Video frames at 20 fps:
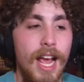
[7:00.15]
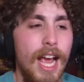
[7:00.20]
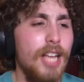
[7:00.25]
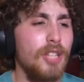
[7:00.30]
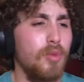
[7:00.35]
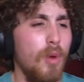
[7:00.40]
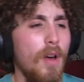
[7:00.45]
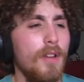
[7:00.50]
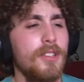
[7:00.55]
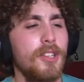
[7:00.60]

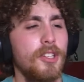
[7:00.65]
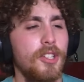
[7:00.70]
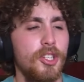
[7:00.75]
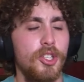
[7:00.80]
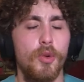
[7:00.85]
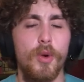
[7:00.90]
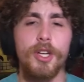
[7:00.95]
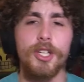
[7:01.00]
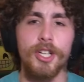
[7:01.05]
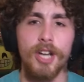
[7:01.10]
as well as the
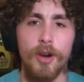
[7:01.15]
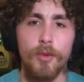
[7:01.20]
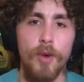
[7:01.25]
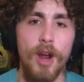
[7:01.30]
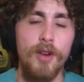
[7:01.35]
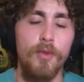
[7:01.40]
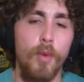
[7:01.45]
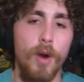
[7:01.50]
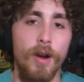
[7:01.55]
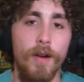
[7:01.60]
situation I
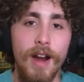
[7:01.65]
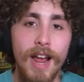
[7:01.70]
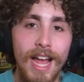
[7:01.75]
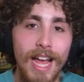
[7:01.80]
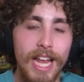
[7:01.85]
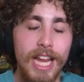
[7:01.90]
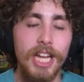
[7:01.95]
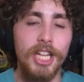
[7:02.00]
read where he